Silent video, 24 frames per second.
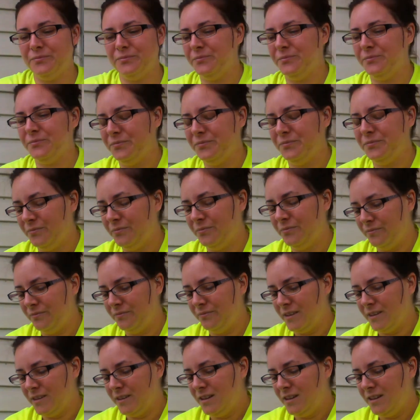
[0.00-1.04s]

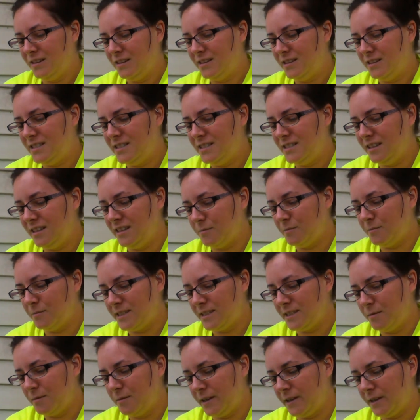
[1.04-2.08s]
to see them
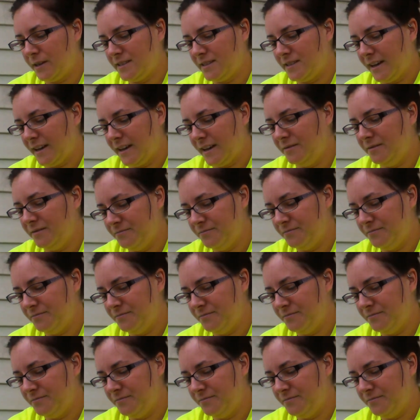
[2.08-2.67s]
side by side.